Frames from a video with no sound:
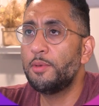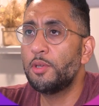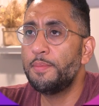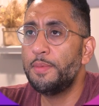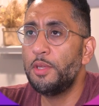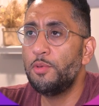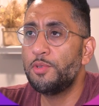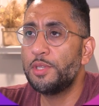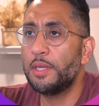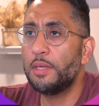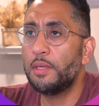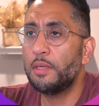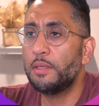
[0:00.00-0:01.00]
going to be
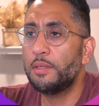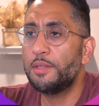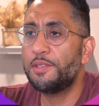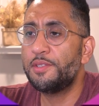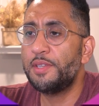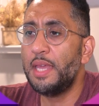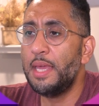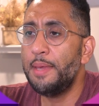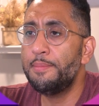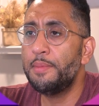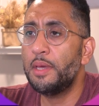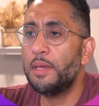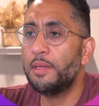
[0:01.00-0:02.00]
using the
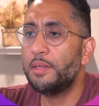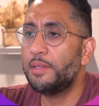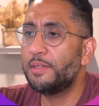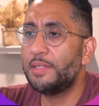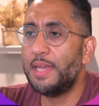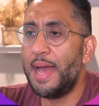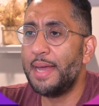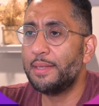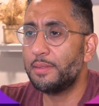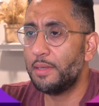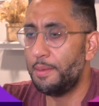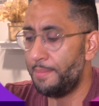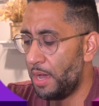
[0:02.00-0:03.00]
same
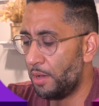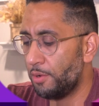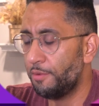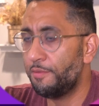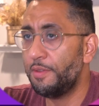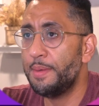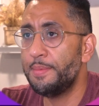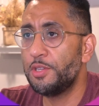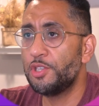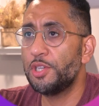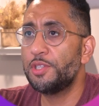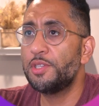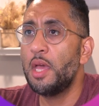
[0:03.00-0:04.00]
exact amount of
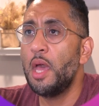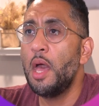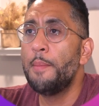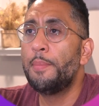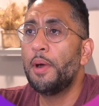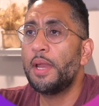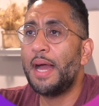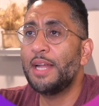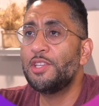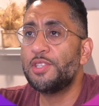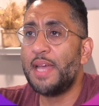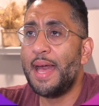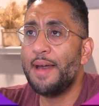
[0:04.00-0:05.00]
images, but I
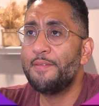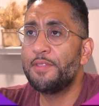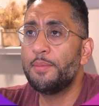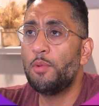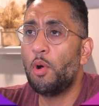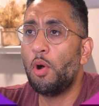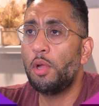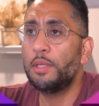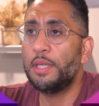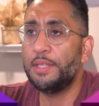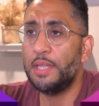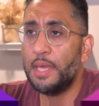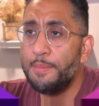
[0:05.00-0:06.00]
just have them all
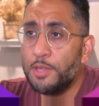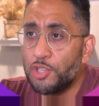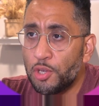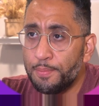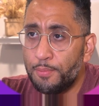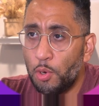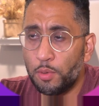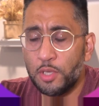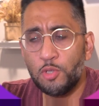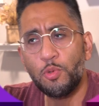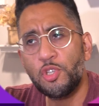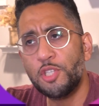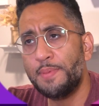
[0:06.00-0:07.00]
in image components,
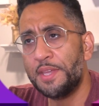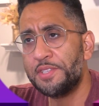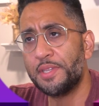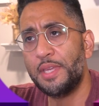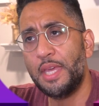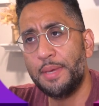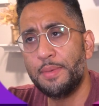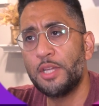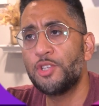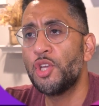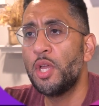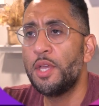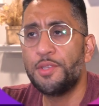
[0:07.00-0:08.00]
which is basically
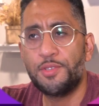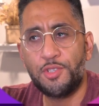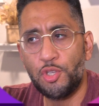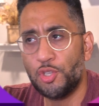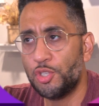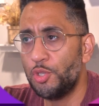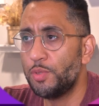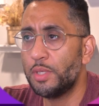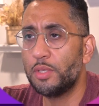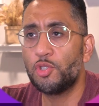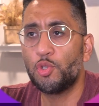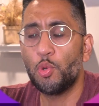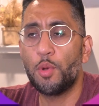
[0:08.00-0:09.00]
image. So you're just using the
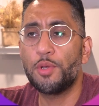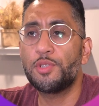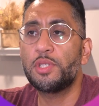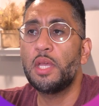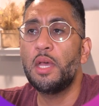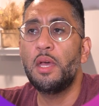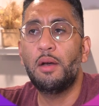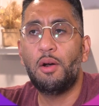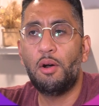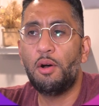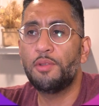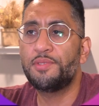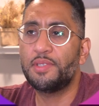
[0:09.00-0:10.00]
source,
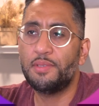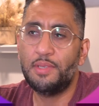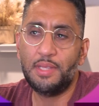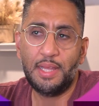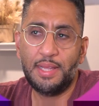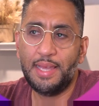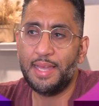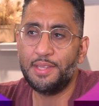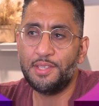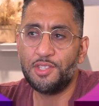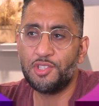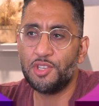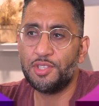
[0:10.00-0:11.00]
alt, and then again,
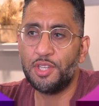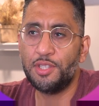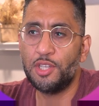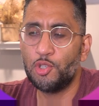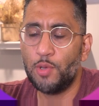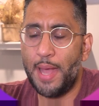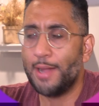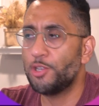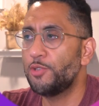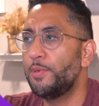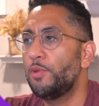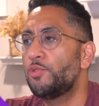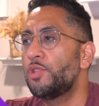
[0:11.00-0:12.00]
this is just additional
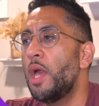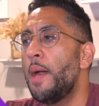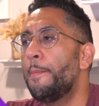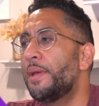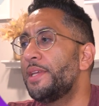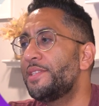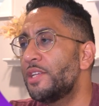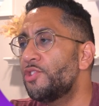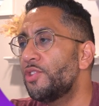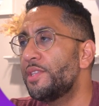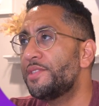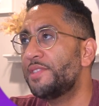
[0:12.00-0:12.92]
attributes, but essentially the